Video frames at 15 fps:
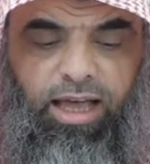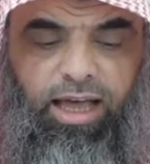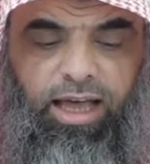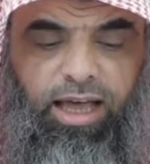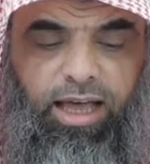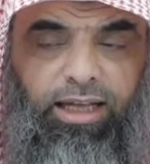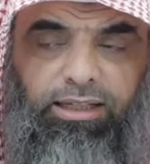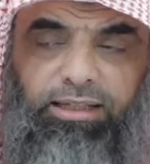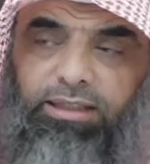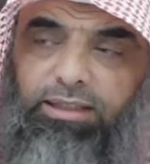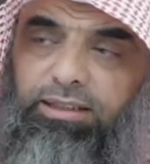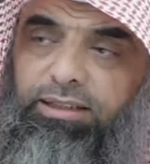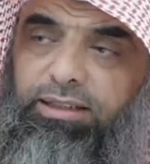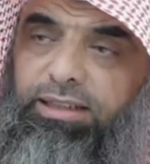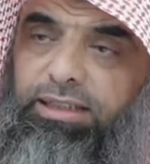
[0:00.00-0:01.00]

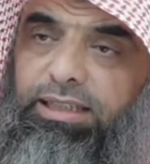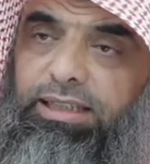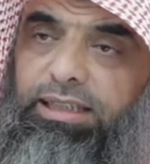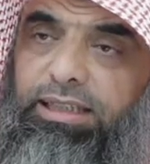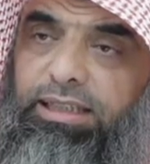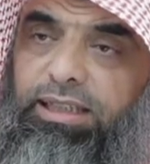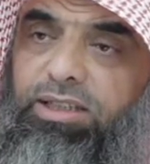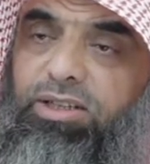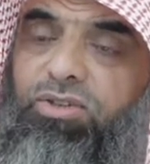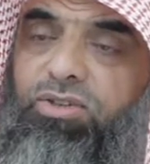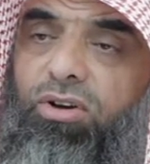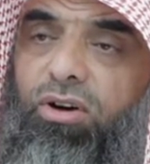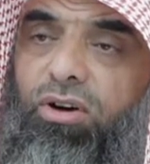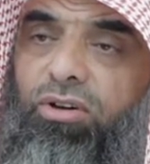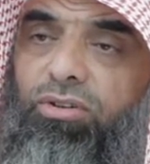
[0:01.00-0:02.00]
And these
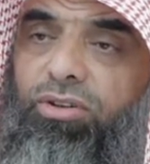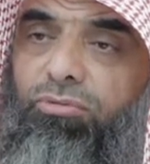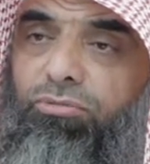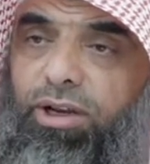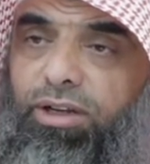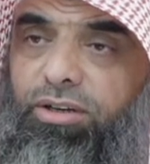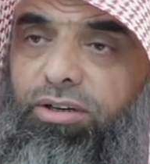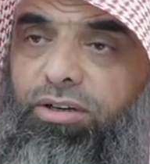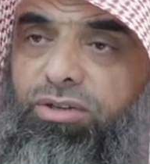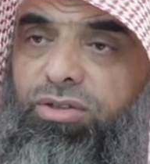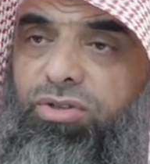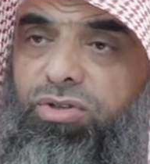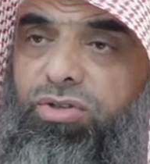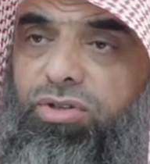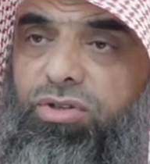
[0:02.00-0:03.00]
are the
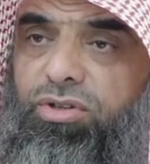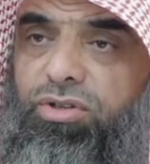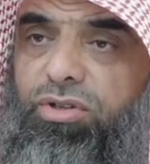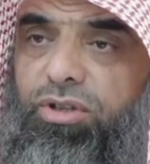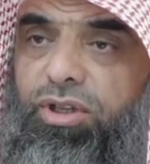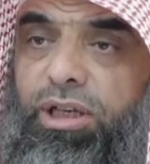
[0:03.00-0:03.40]
records